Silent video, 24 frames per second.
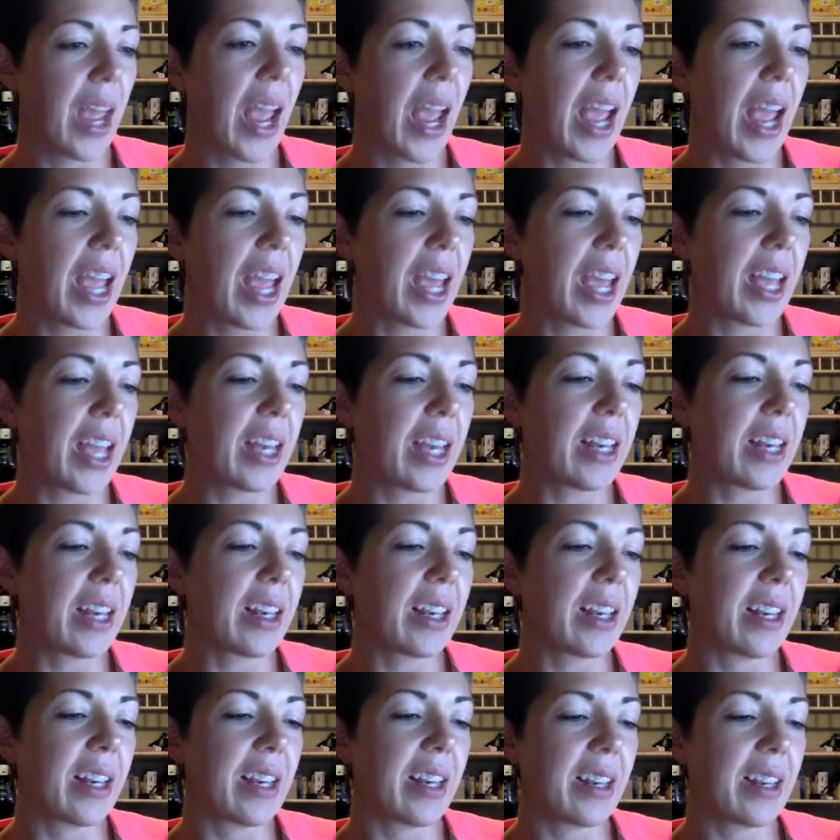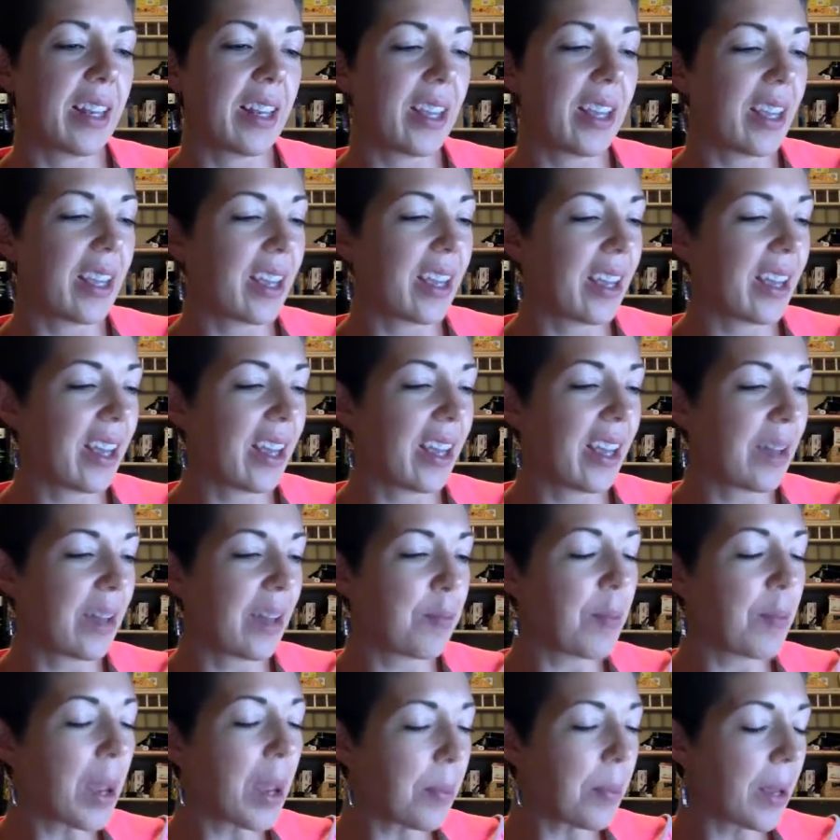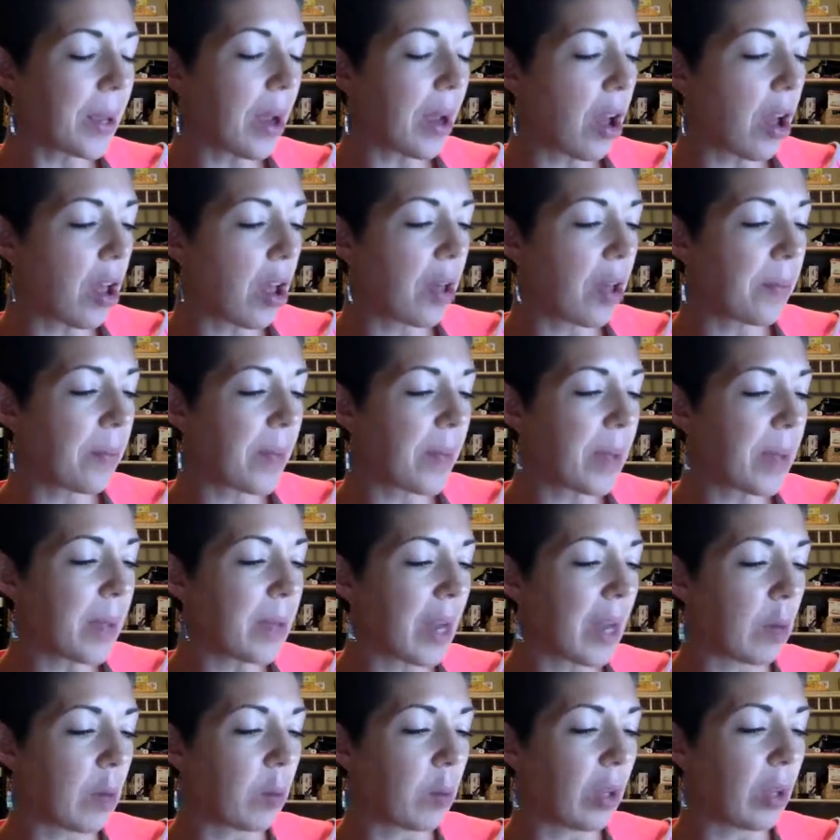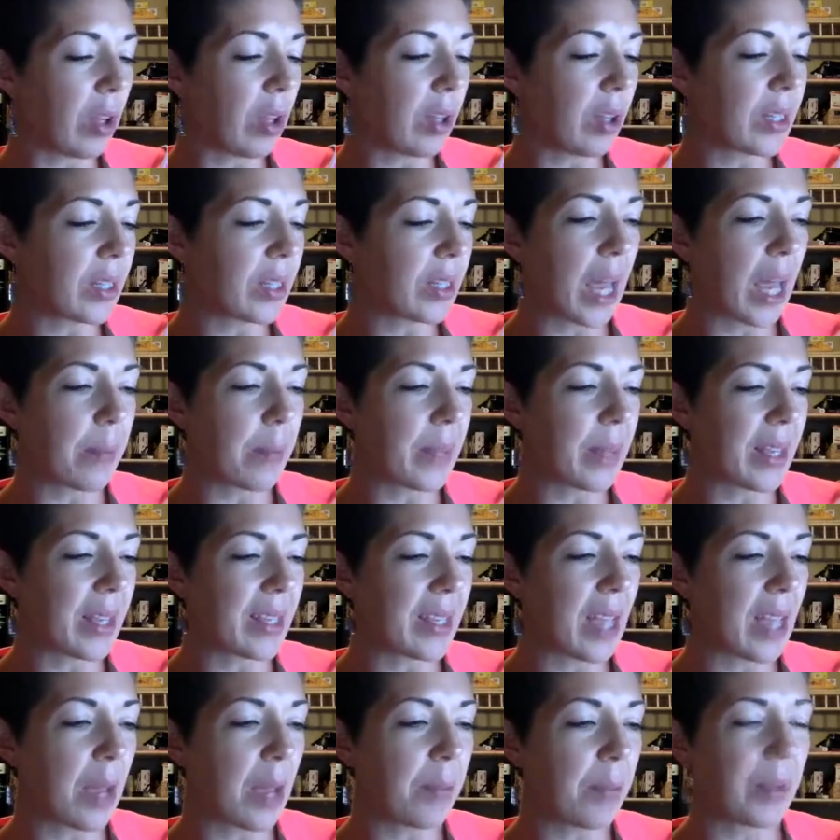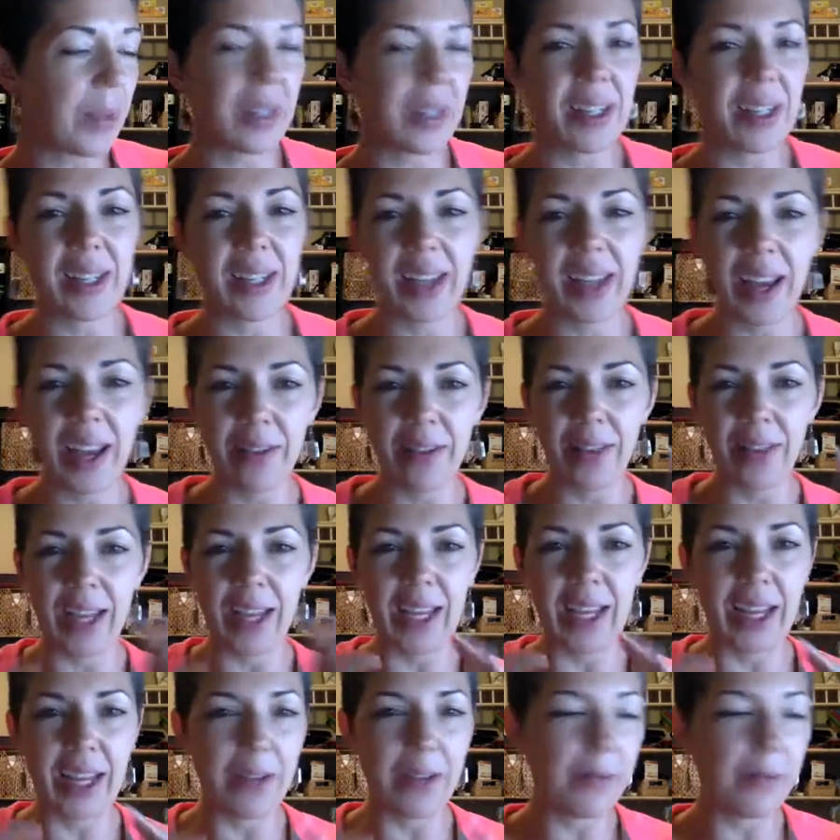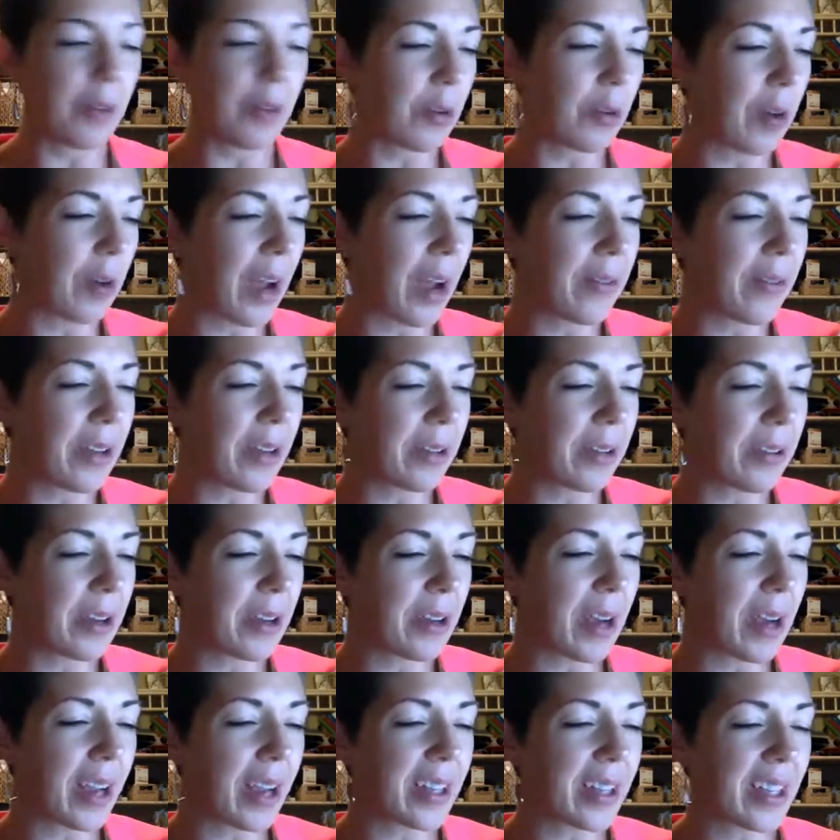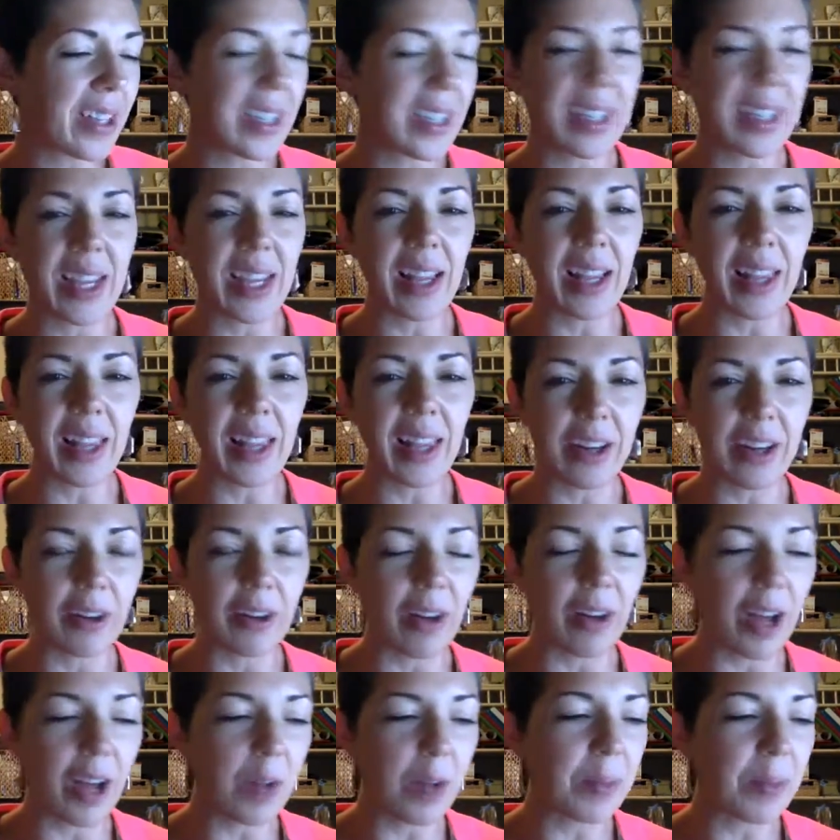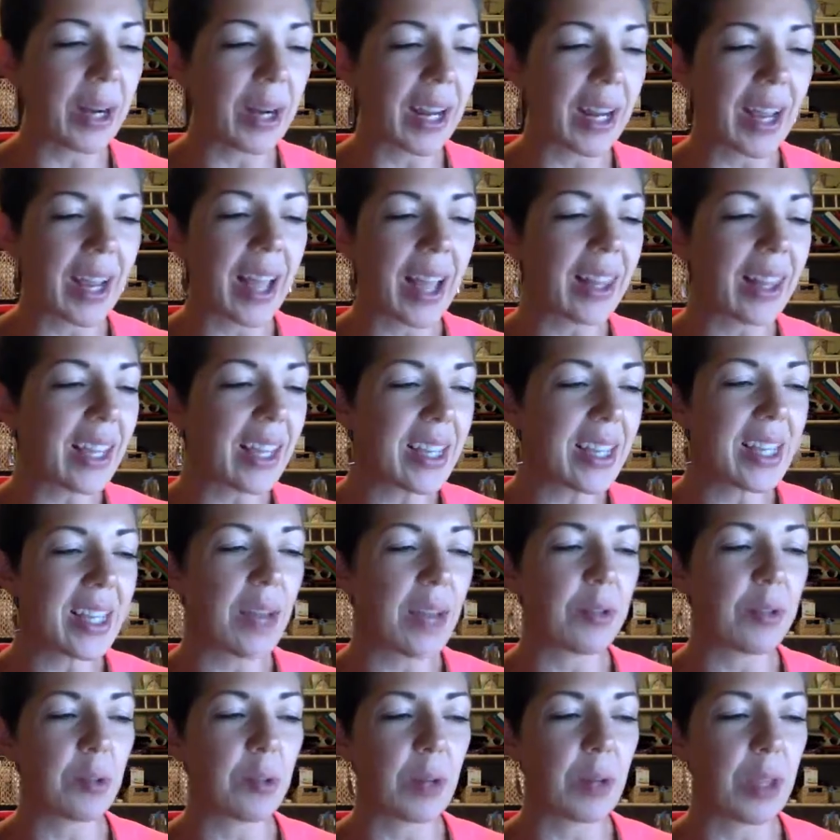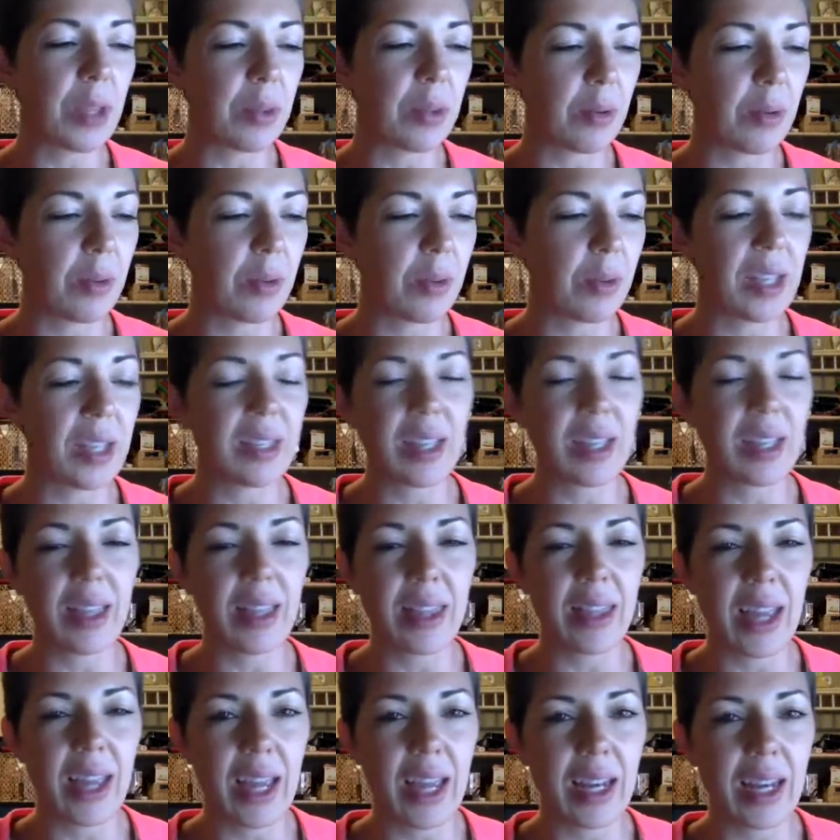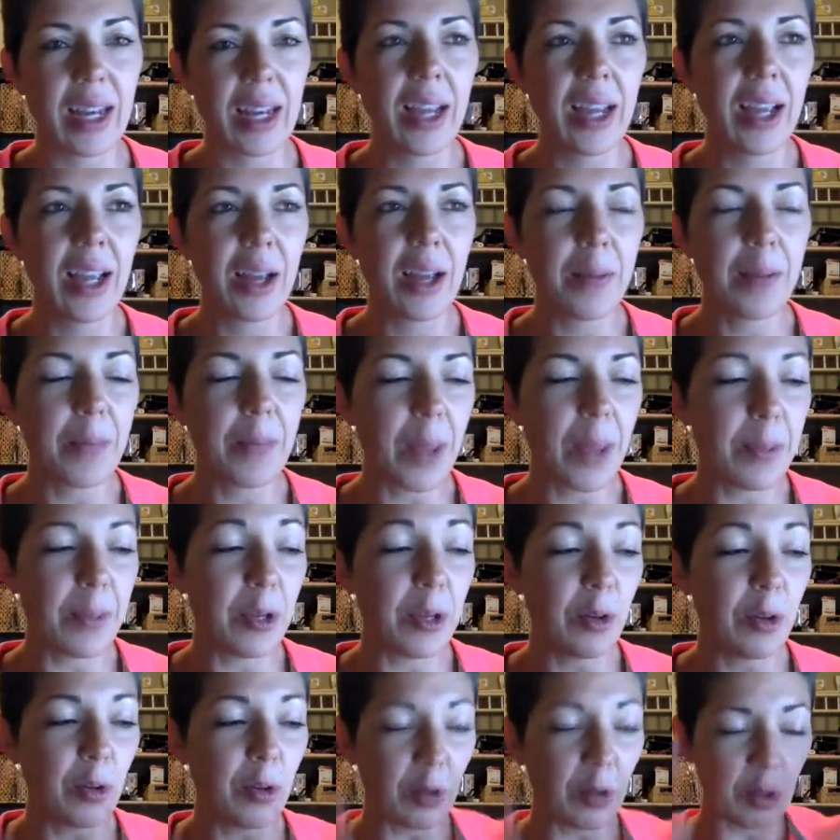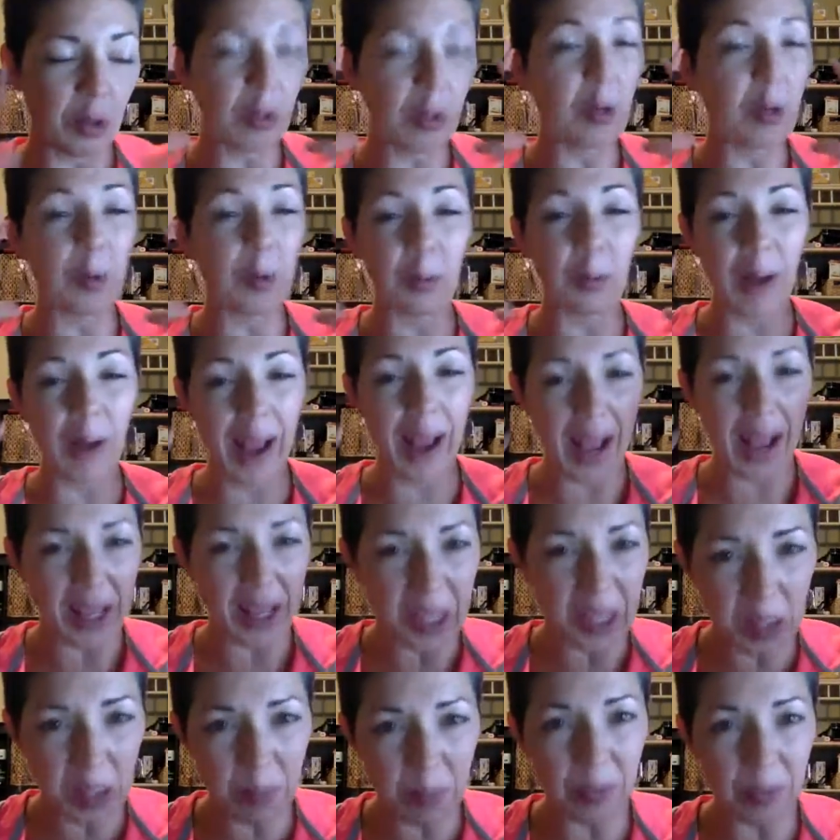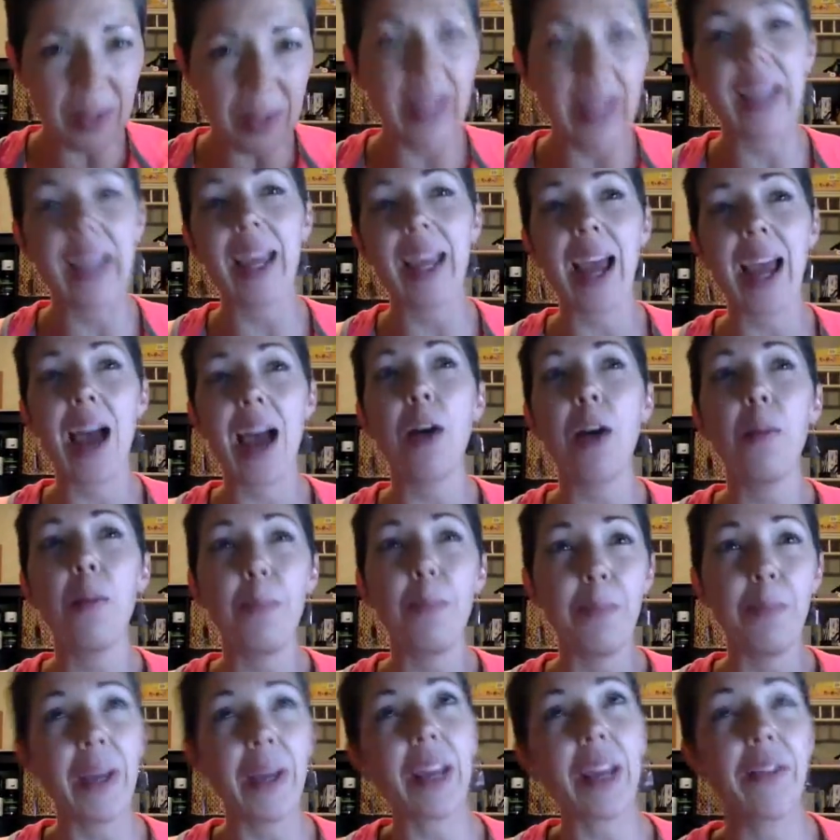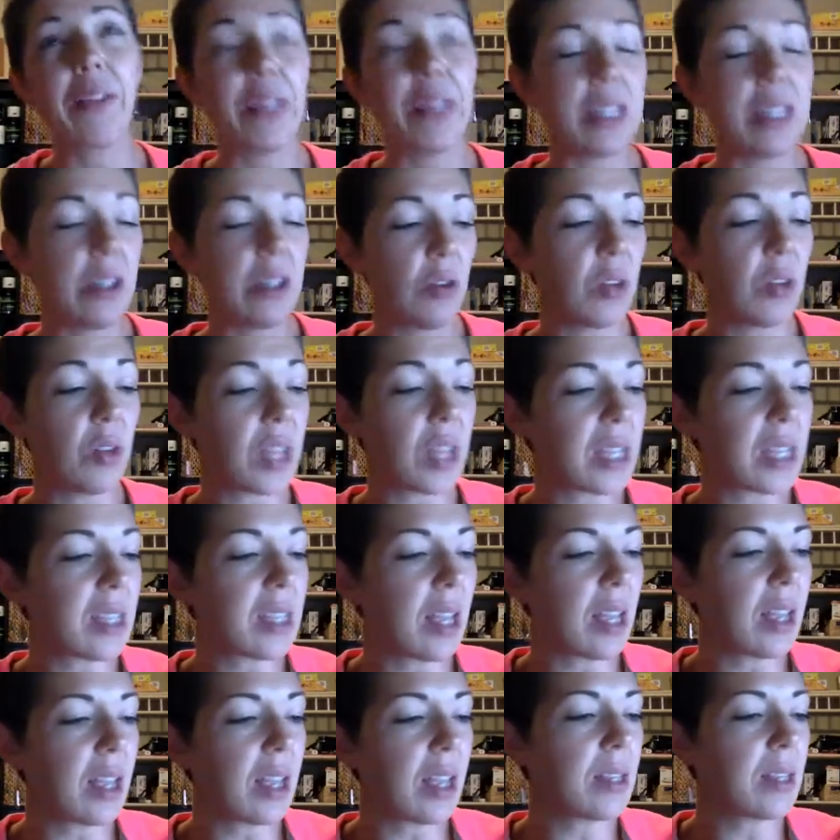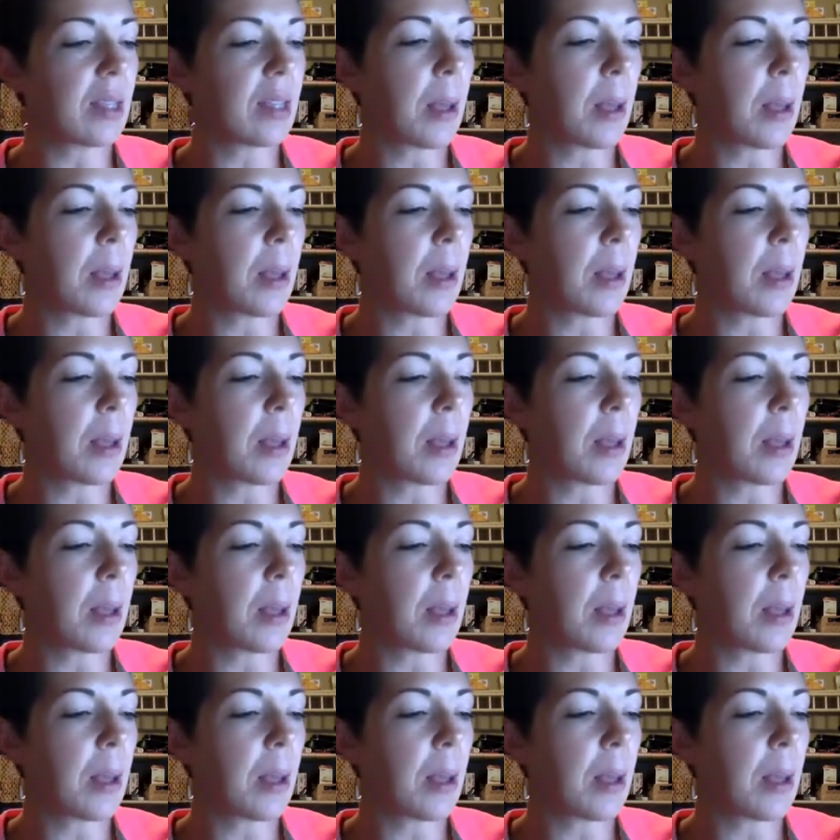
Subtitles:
And maybe I will type this up into kind of like an infographic for you guys to see later on, but I at least have to read through this, and then maybe you'll grasp like how big of a deal this is.